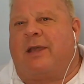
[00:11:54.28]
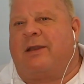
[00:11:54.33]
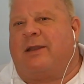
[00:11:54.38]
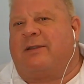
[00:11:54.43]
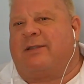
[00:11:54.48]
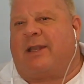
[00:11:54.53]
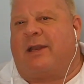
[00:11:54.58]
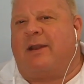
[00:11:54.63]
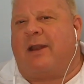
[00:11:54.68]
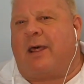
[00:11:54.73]
then
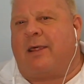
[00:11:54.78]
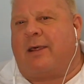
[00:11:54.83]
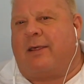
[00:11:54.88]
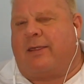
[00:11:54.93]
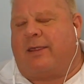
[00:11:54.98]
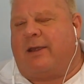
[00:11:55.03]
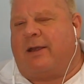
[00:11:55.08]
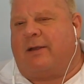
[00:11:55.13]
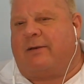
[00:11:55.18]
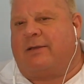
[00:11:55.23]
there's another
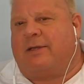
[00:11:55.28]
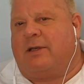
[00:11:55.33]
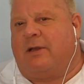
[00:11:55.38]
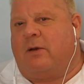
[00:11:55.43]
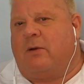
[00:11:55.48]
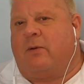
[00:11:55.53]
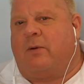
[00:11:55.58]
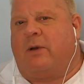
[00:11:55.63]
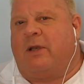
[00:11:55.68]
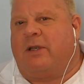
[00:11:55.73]
thing
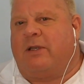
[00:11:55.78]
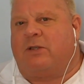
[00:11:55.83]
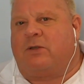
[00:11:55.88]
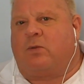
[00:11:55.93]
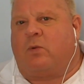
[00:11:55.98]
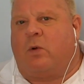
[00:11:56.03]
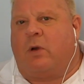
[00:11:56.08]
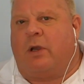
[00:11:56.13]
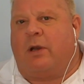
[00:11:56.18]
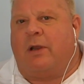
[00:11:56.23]
too,
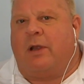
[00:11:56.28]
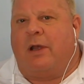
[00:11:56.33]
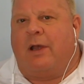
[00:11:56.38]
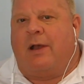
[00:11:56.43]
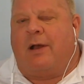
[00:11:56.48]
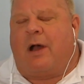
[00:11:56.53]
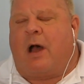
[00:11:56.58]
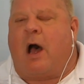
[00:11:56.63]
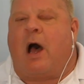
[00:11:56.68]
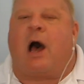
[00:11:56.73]
is what
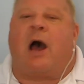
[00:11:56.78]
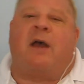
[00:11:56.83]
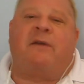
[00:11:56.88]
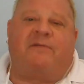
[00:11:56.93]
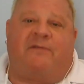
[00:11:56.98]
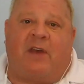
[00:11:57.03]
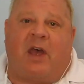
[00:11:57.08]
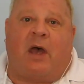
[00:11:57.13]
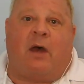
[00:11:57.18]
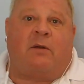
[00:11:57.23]
I
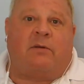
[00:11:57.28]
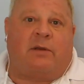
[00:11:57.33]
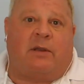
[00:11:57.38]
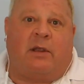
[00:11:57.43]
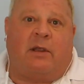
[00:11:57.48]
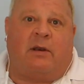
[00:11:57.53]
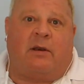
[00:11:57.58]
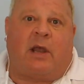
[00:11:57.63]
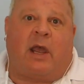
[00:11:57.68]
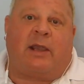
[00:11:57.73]
found,
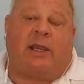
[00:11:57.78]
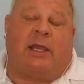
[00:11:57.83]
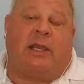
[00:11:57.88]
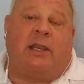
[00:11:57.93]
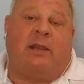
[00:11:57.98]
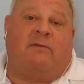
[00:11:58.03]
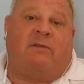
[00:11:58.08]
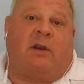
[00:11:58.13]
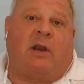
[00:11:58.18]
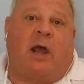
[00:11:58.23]
and I could
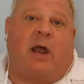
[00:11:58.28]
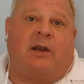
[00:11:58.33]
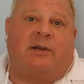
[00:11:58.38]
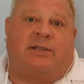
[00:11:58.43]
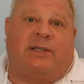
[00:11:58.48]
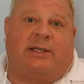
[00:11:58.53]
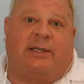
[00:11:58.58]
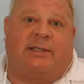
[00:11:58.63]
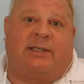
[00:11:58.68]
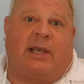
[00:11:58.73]
even
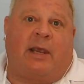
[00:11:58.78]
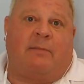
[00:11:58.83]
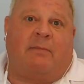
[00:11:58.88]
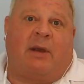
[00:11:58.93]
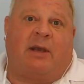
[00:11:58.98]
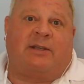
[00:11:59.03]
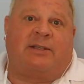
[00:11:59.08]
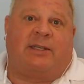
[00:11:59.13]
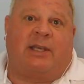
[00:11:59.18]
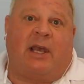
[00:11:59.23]
honestly say
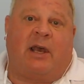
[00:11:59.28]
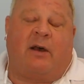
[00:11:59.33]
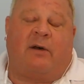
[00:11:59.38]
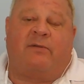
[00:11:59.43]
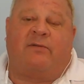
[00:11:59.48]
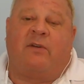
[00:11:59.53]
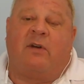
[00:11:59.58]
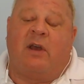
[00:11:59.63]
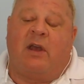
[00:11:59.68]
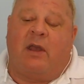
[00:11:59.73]

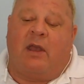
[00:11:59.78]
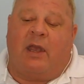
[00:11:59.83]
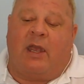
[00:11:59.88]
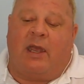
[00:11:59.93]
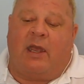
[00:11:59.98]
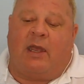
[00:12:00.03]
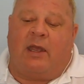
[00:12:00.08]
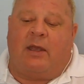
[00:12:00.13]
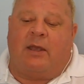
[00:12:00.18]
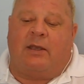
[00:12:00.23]
myself,
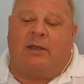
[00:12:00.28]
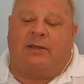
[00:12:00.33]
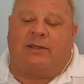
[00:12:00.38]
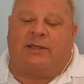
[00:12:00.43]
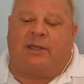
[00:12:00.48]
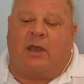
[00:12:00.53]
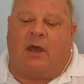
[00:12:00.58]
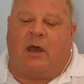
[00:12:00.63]
is